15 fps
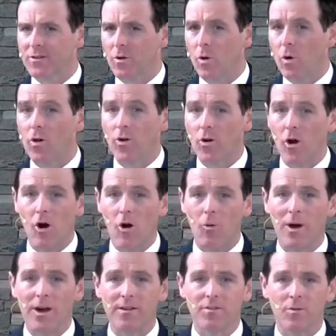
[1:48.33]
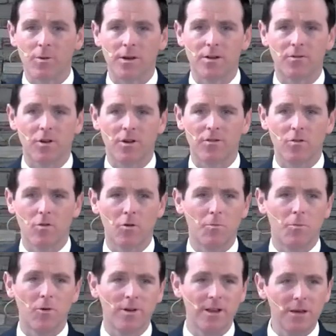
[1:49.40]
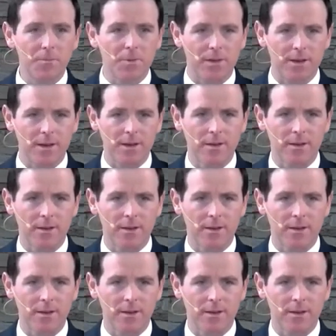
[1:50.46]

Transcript: Or there are all ways that we could trust the Lord more deeply.